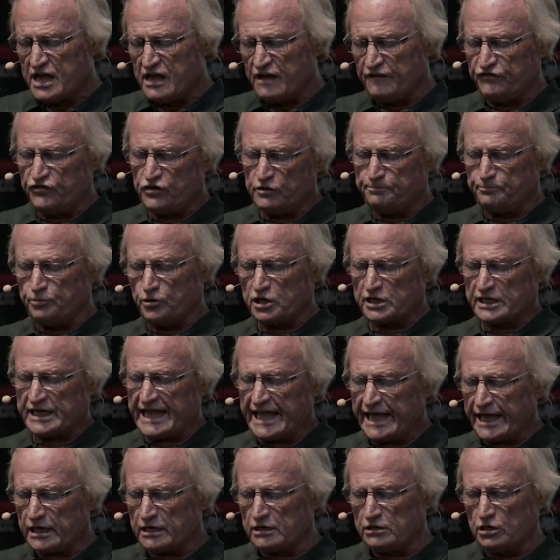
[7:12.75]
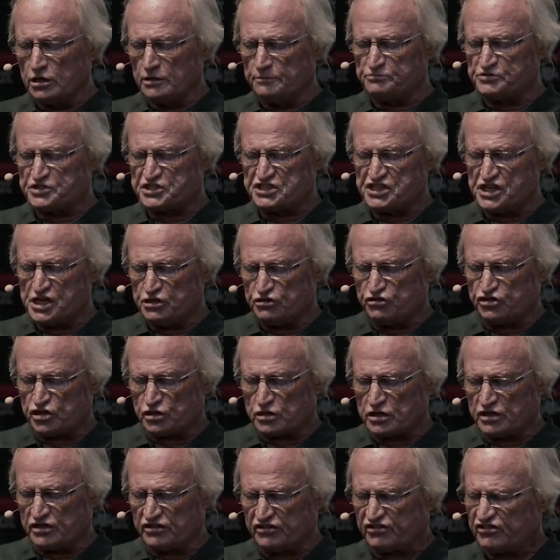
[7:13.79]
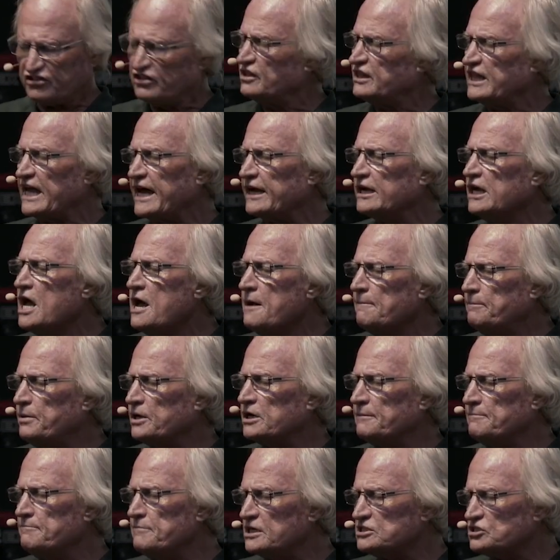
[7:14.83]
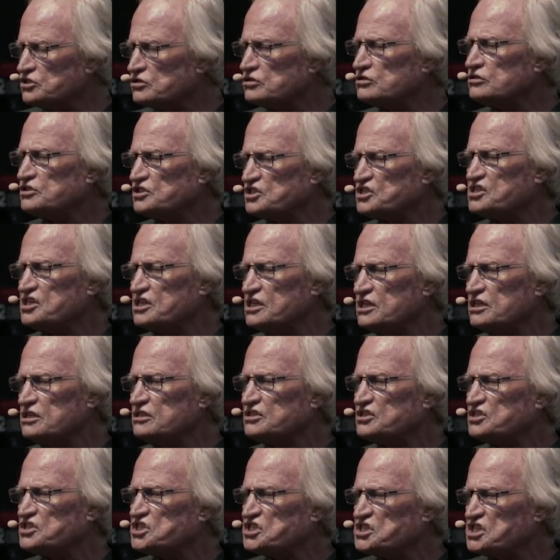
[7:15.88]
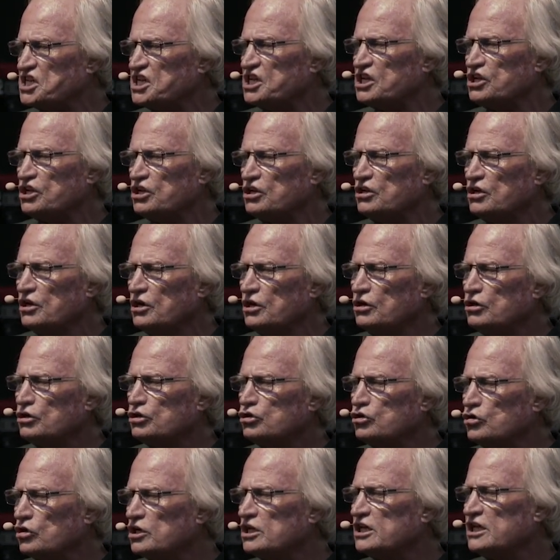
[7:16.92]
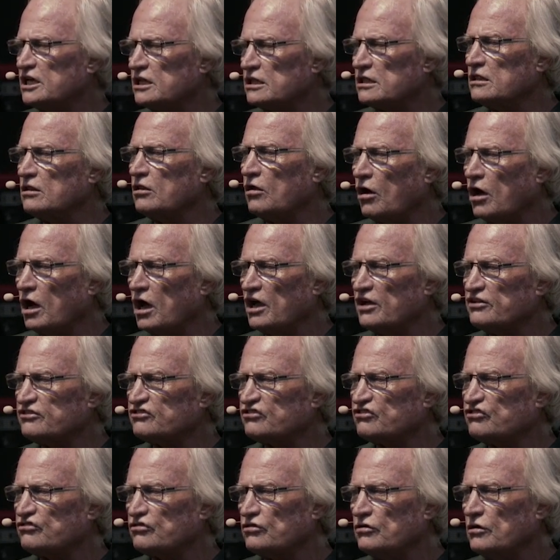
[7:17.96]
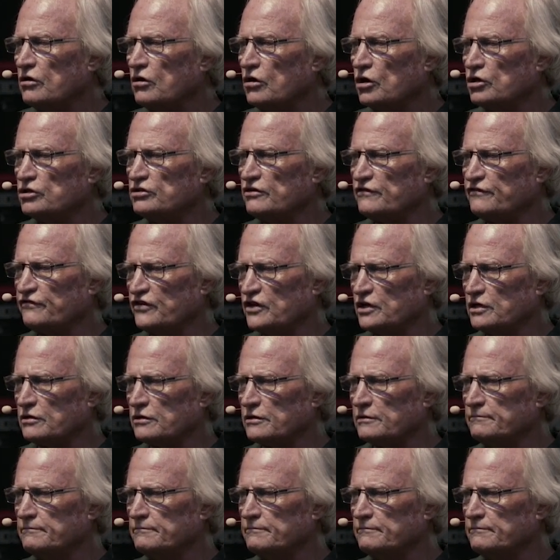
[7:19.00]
If you put a cantaloupe seed, you're gonna see that. But a mustard seed could get lost on your finger.